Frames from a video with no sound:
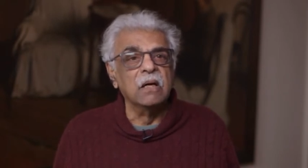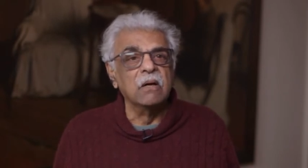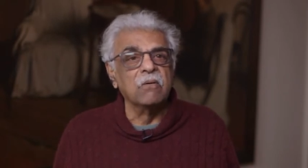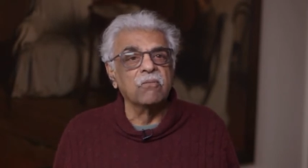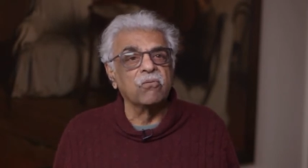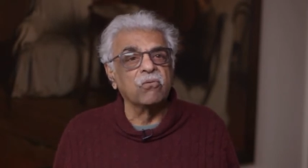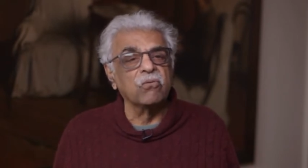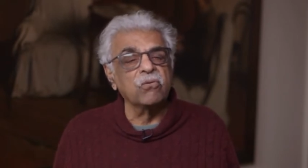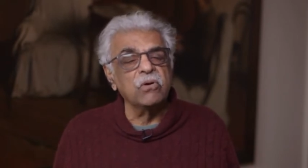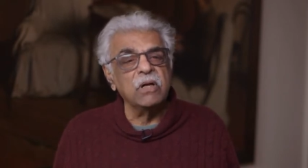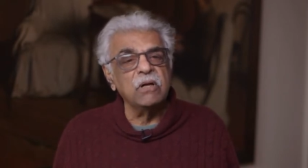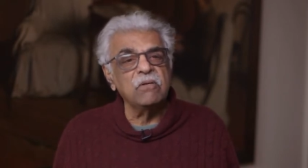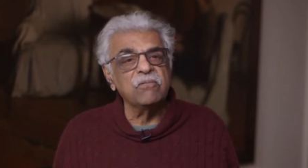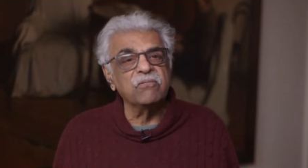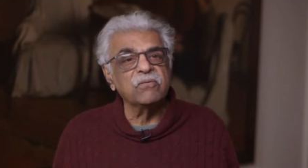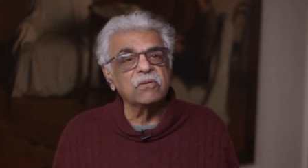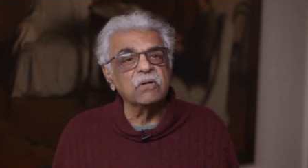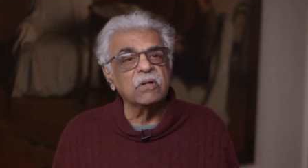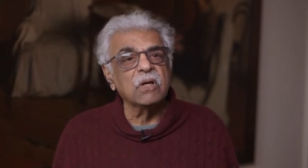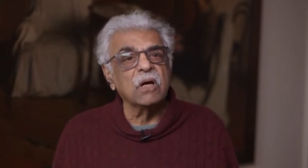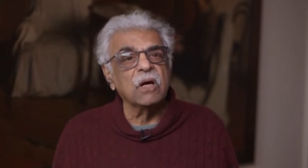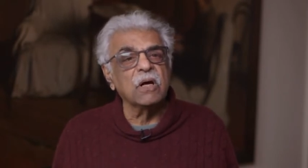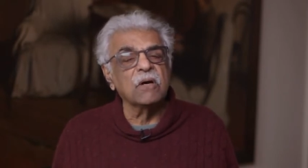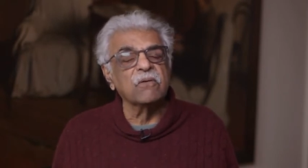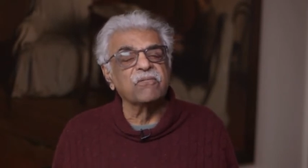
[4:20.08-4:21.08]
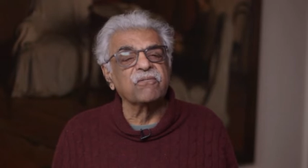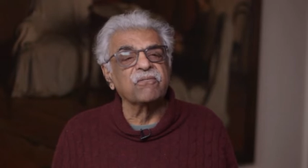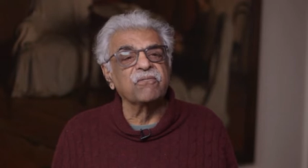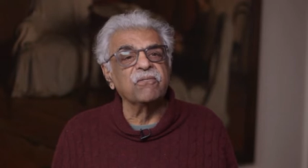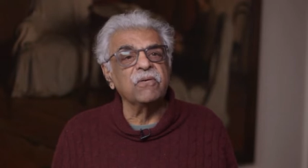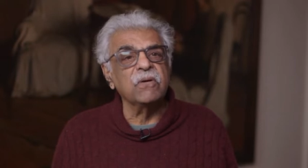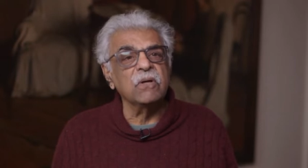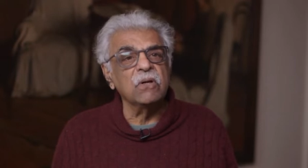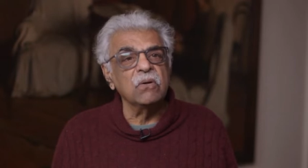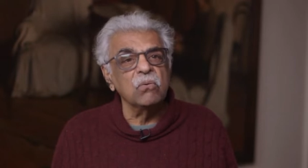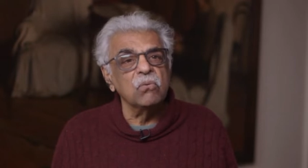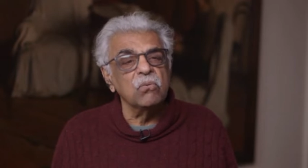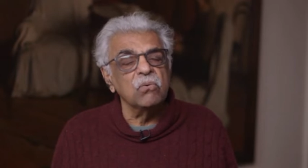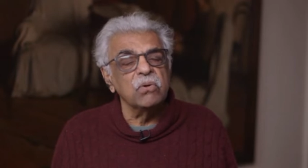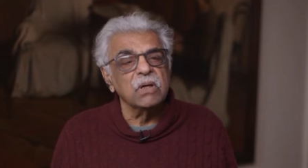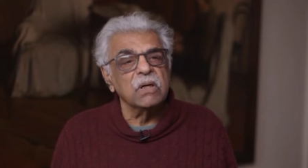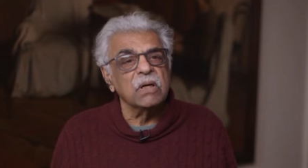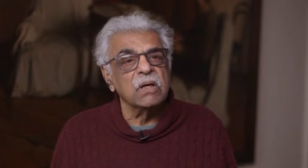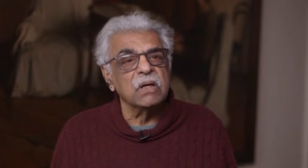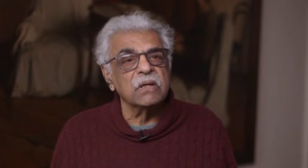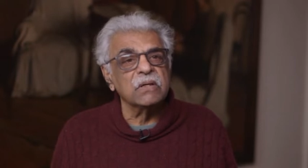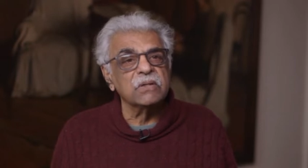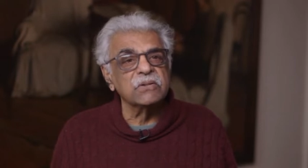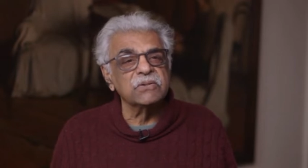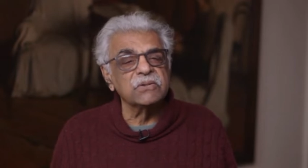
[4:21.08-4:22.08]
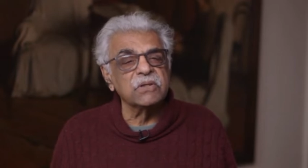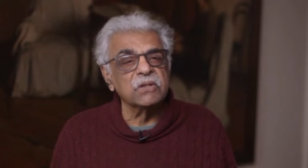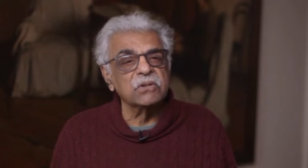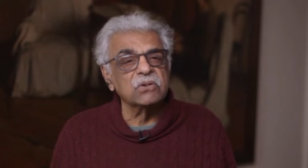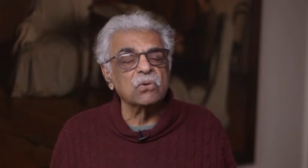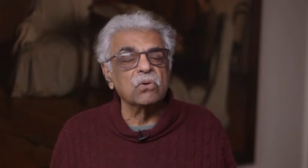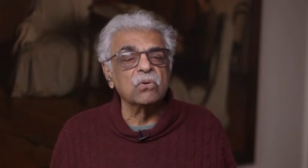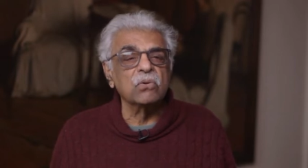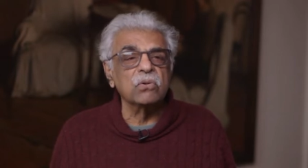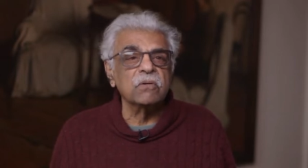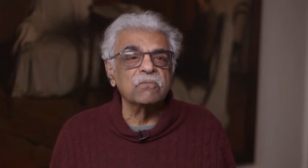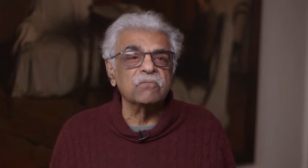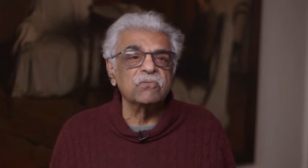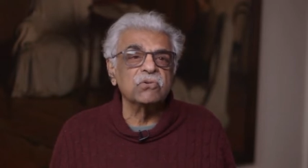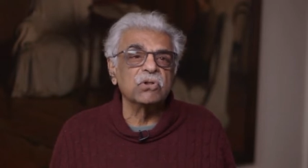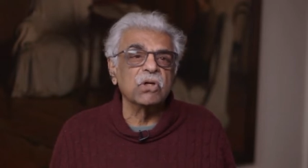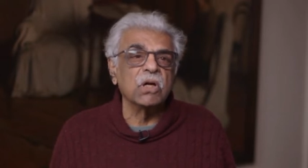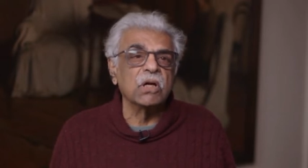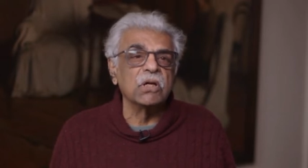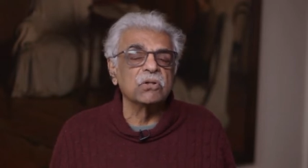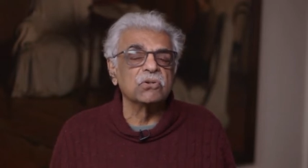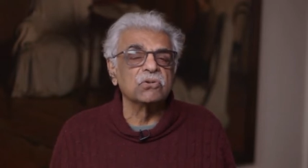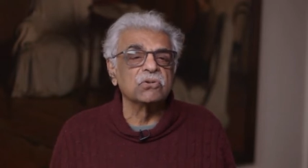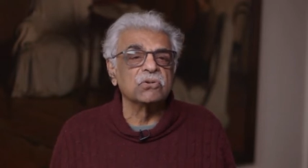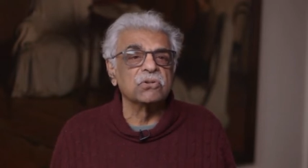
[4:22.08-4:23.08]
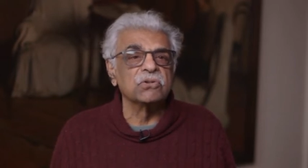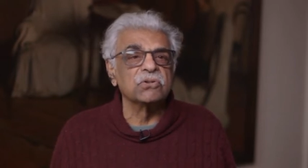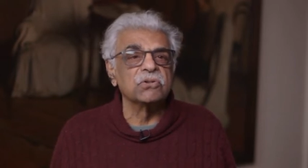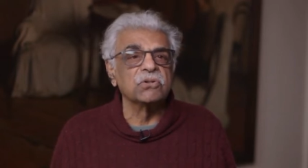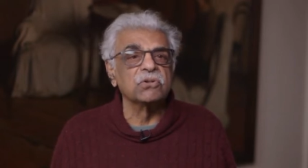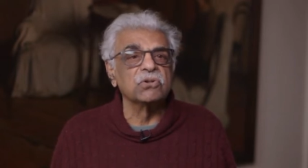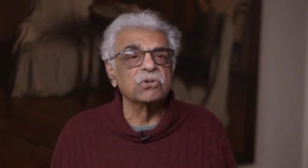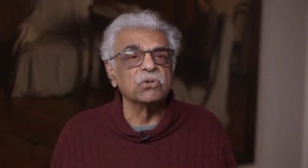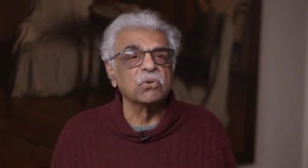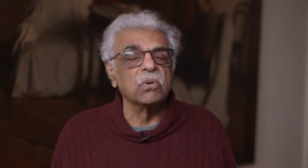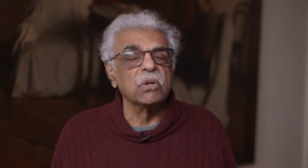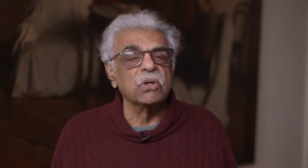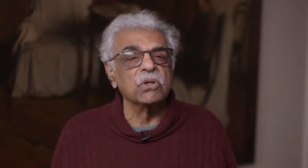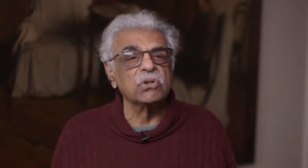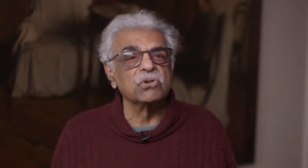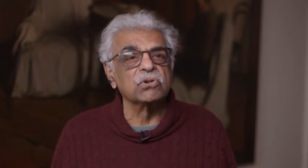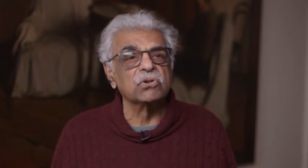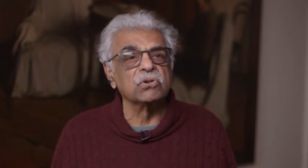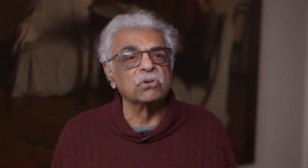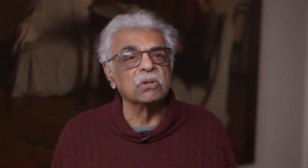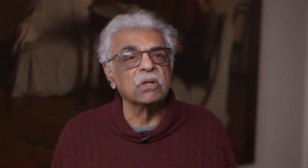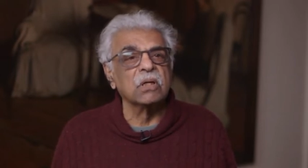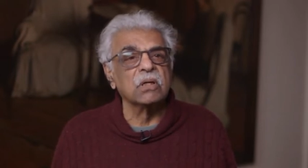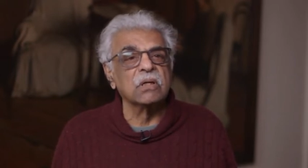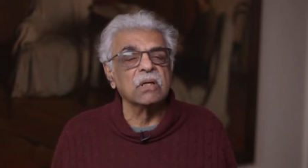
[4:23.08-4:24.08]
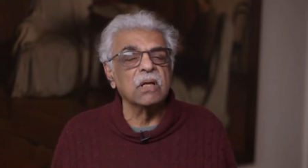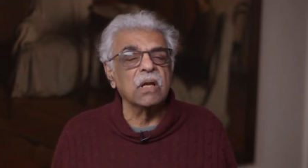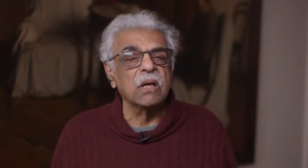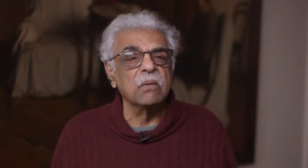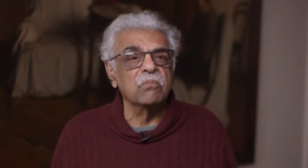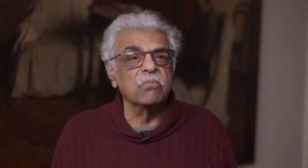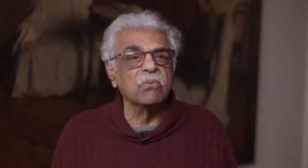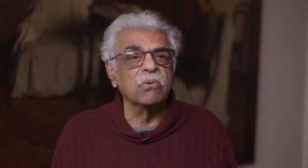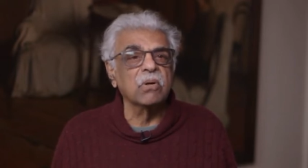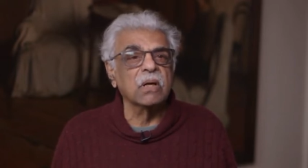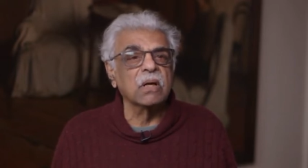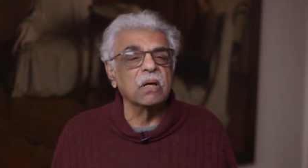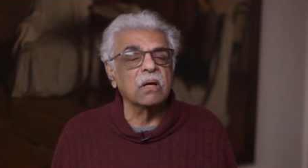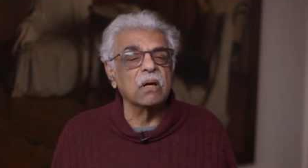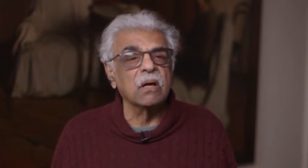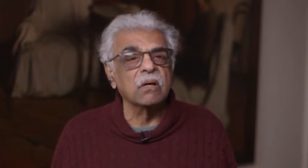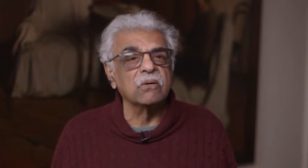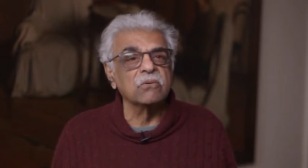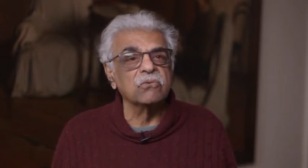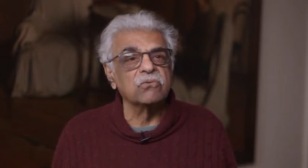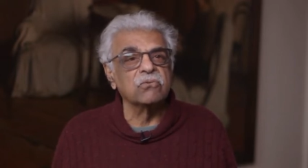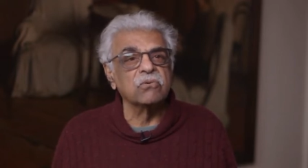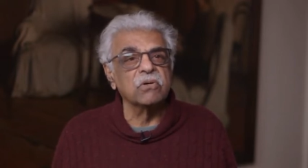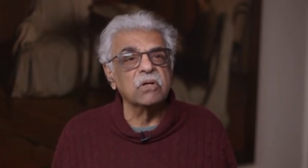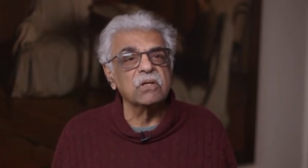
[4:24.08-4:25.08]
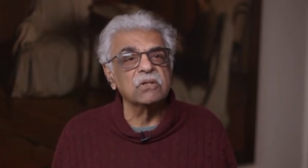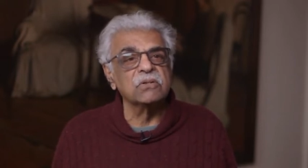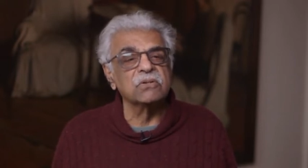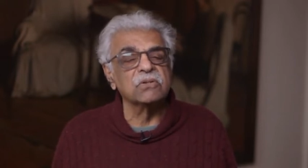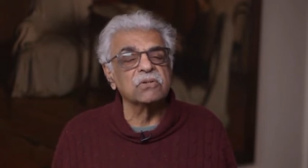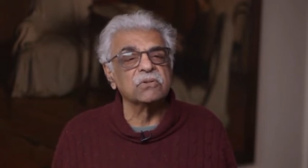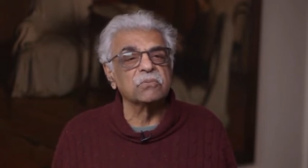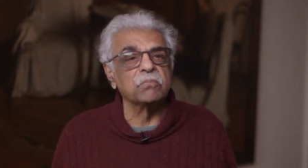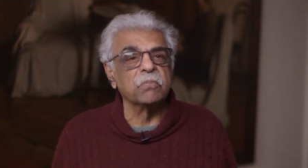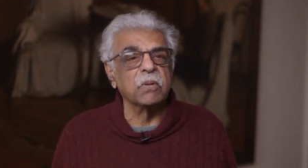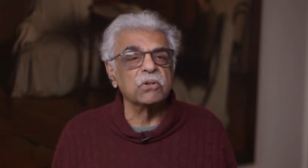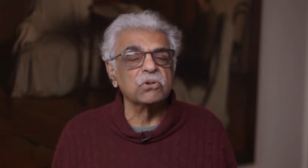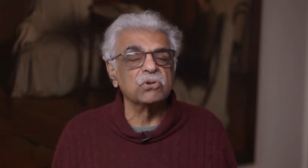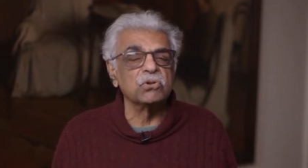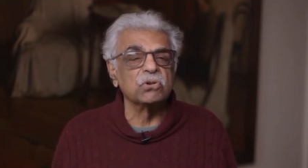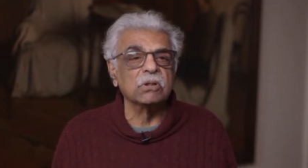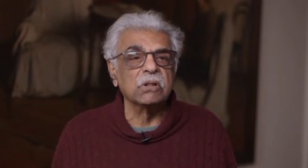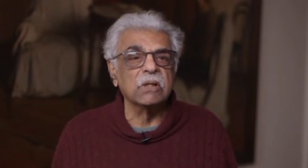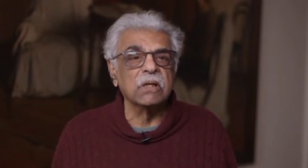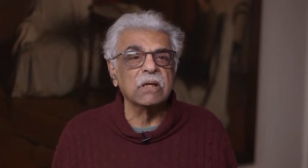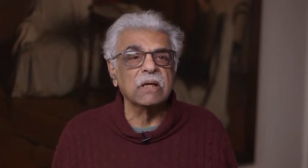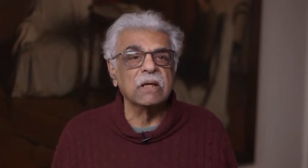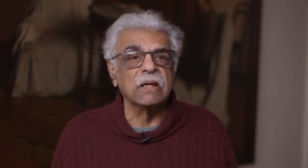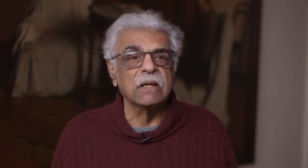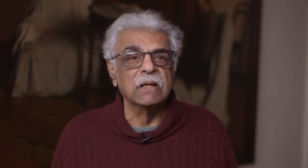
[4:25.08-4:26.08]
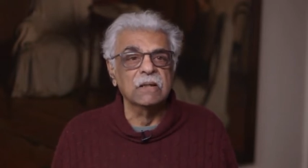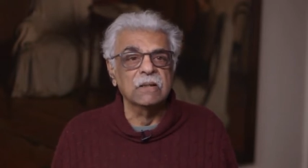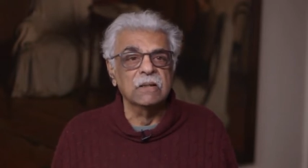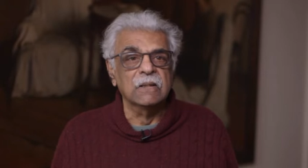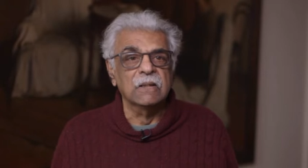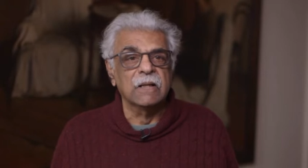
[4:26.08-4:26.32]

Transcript: for even a few years, it could have changed the situation in neighboring countries, especially